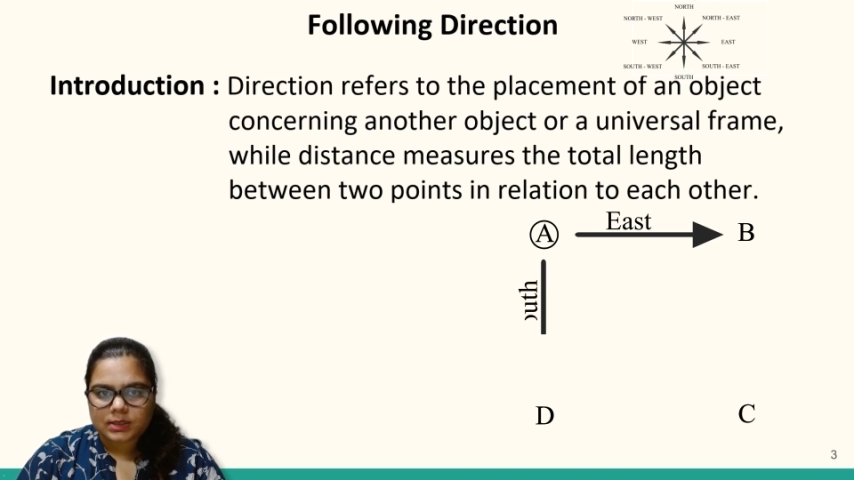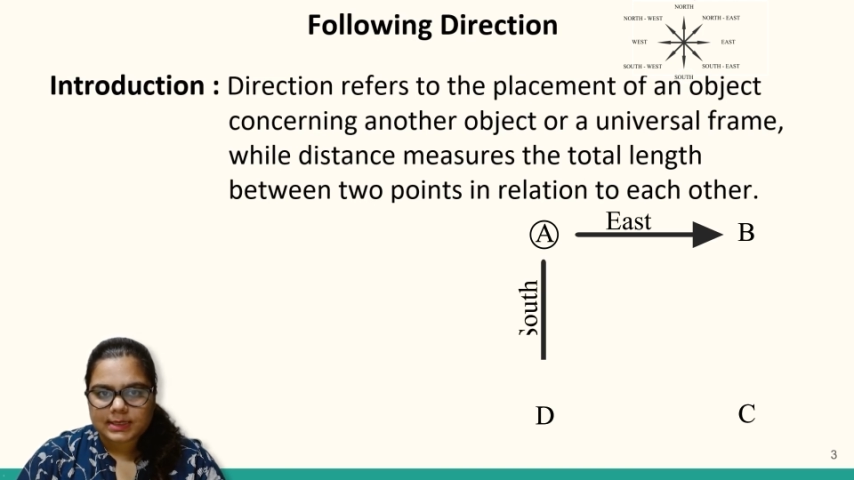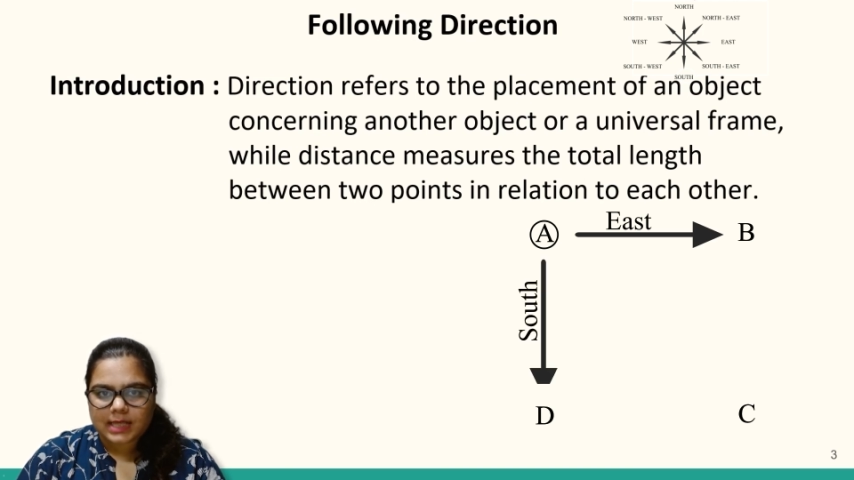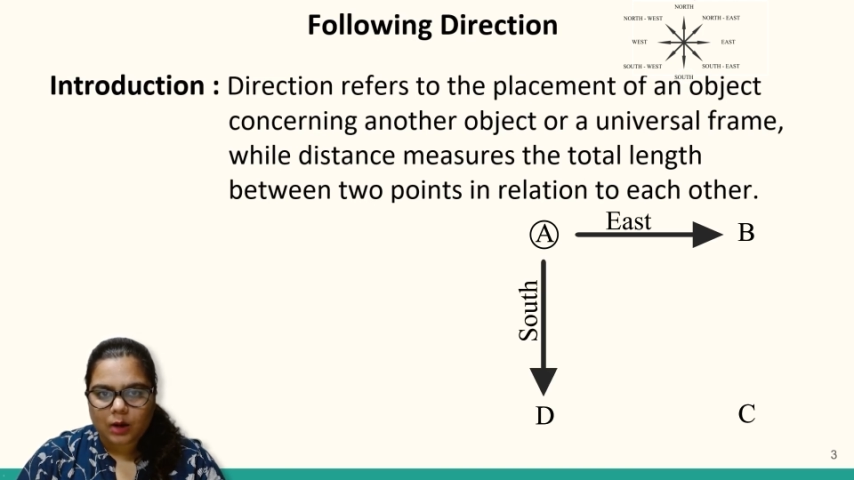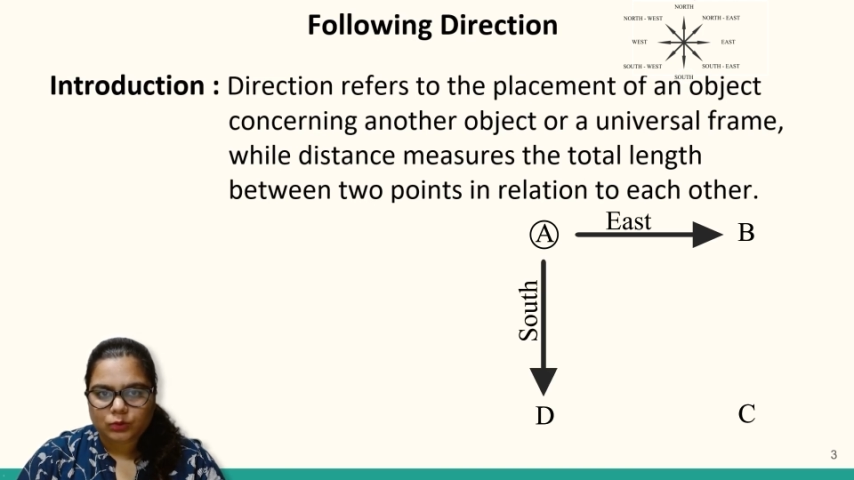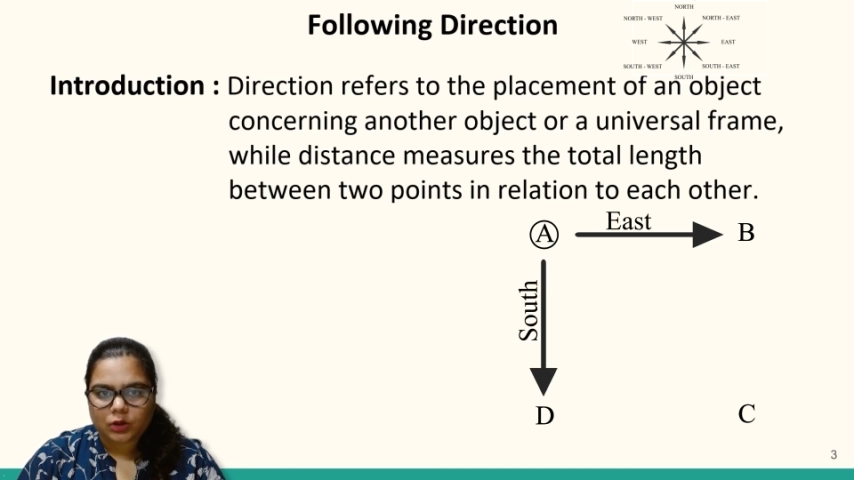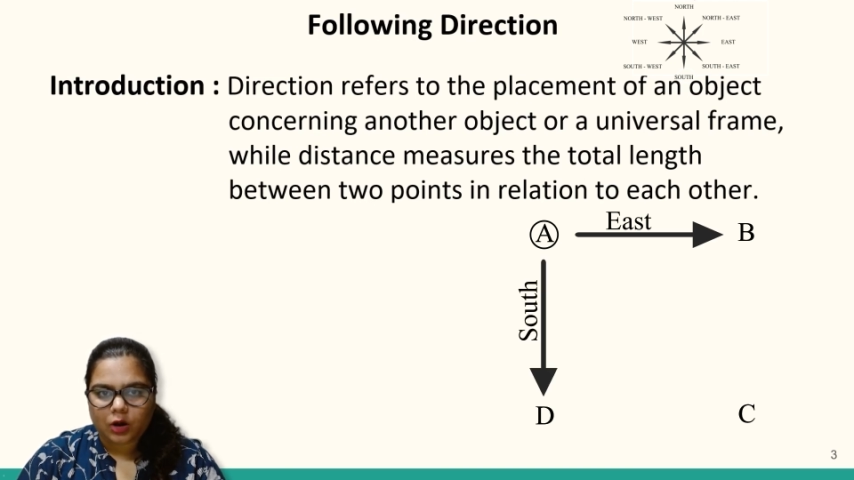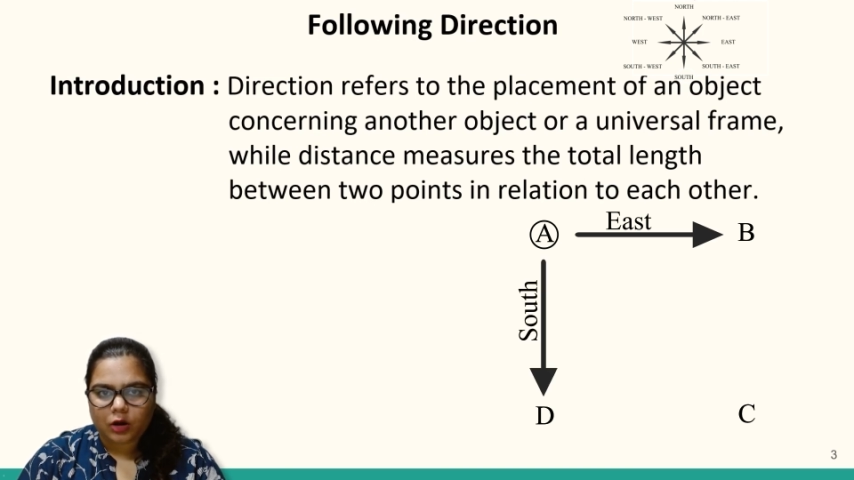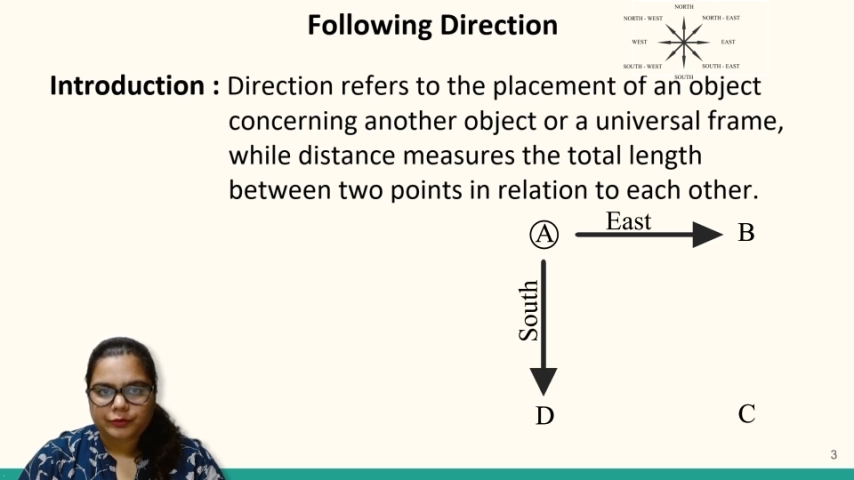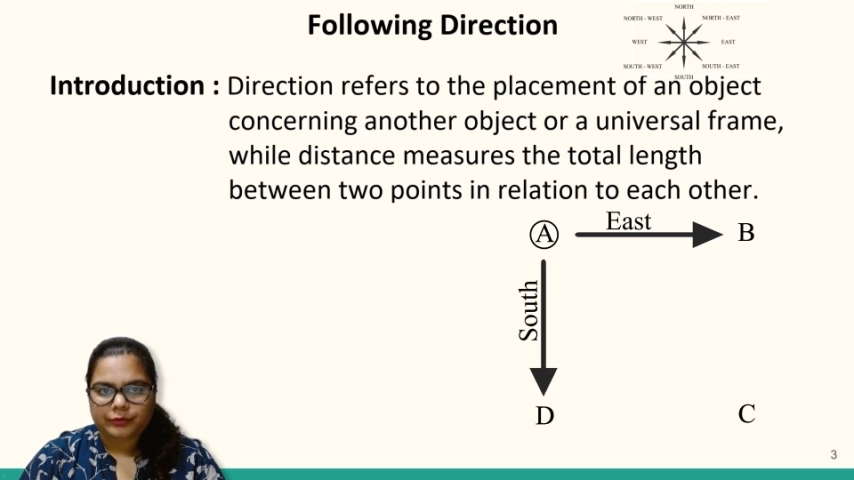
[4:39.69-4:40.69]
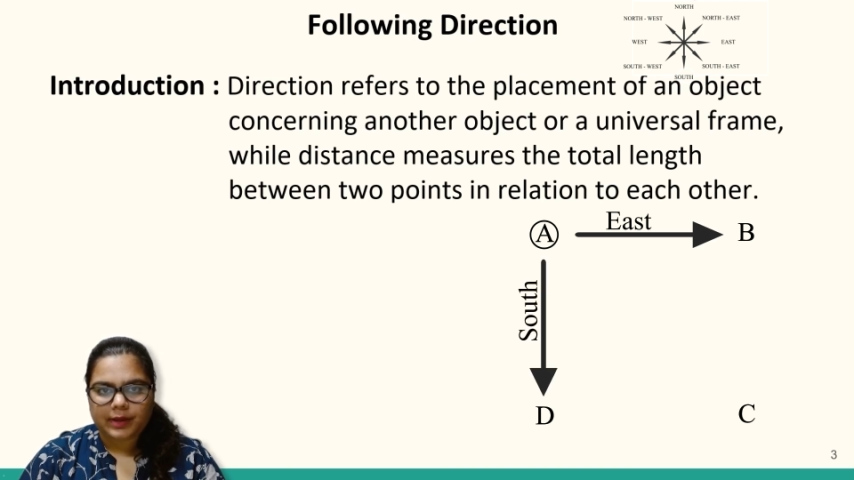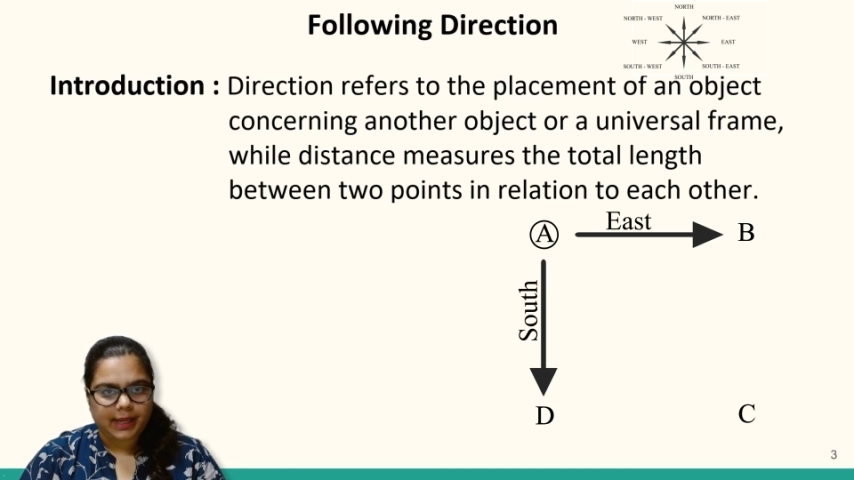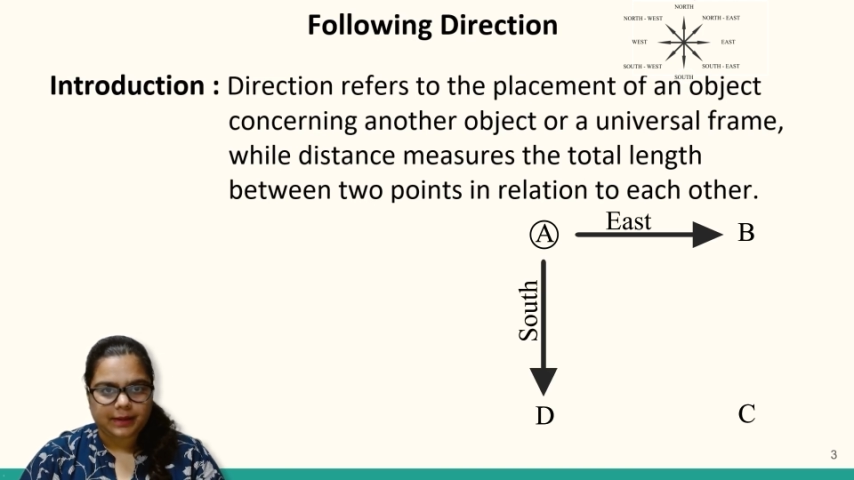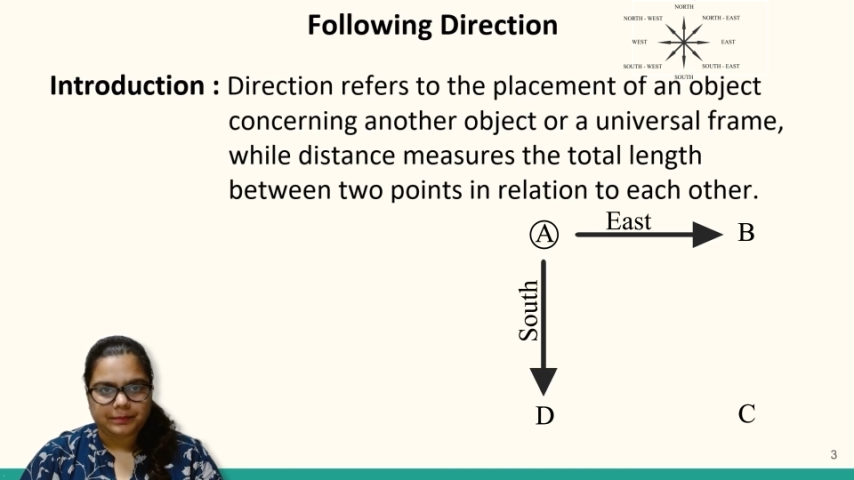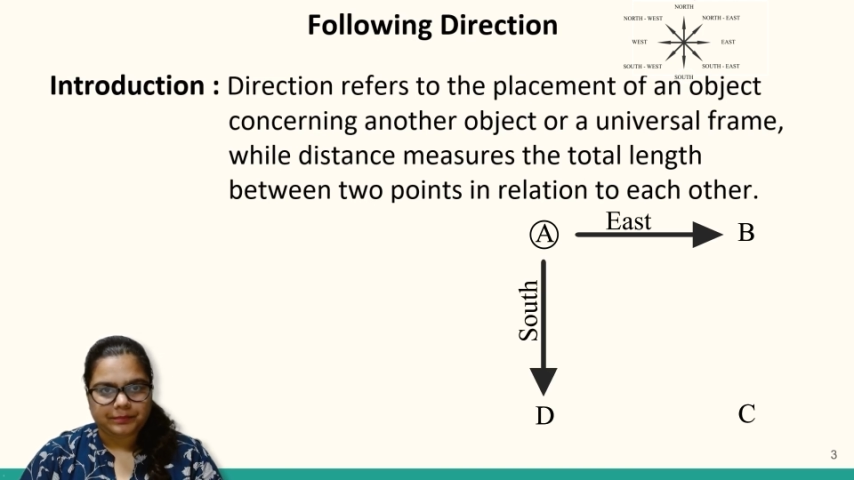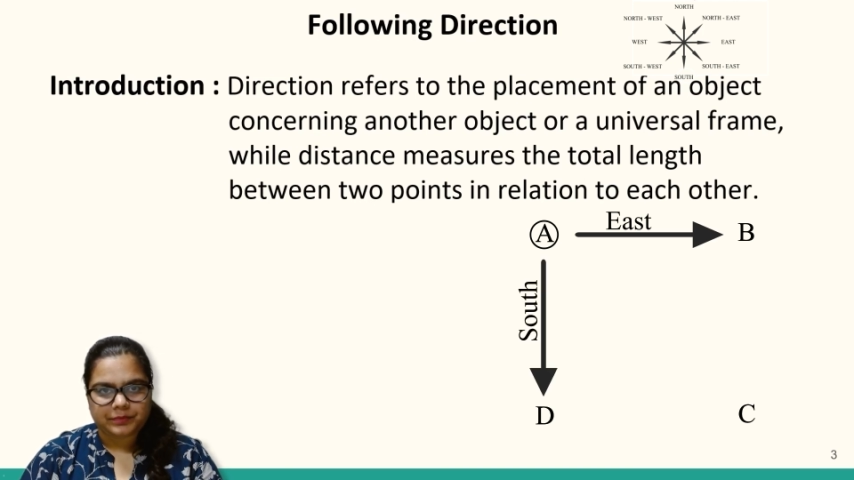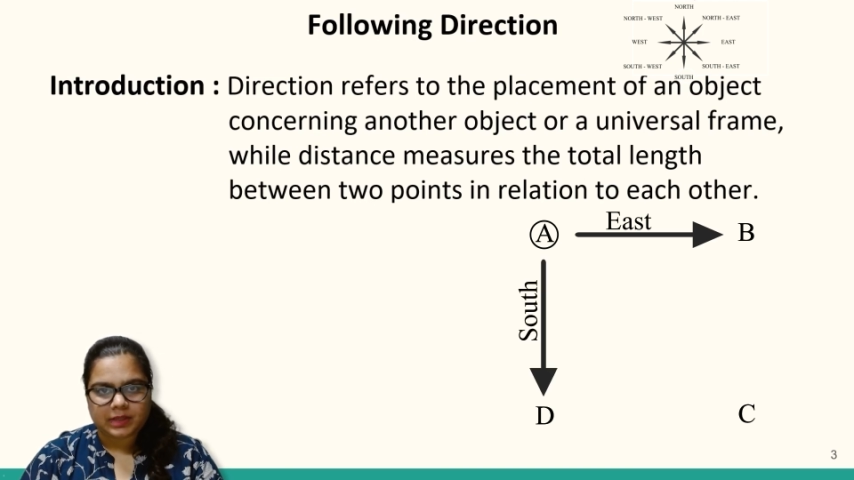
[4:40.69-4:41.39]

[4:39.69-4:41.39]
south of A.